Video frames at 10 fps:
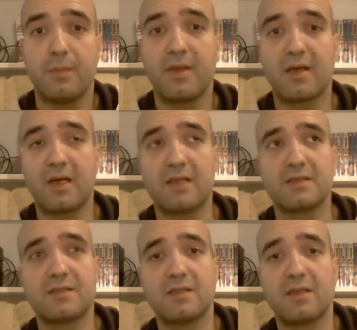
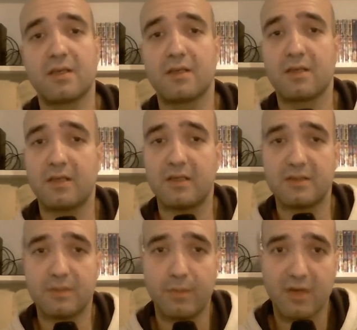because
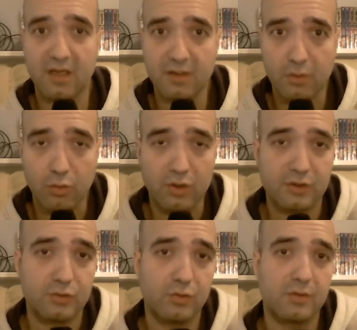his brother
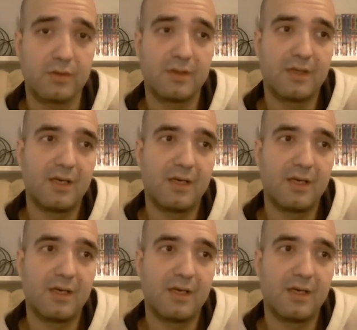Corazon